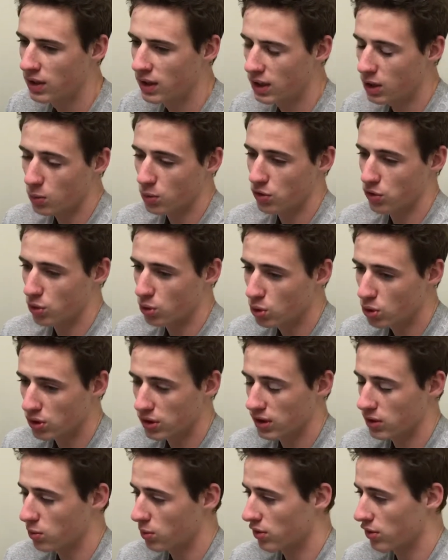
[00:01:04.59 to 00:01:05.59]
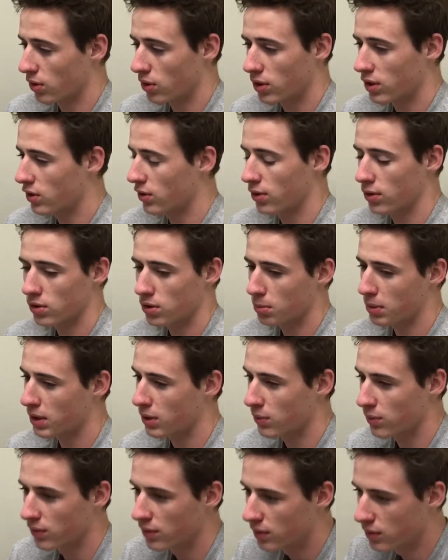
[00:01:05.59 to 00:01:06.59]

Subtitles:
He was hooked. It was all he talked about.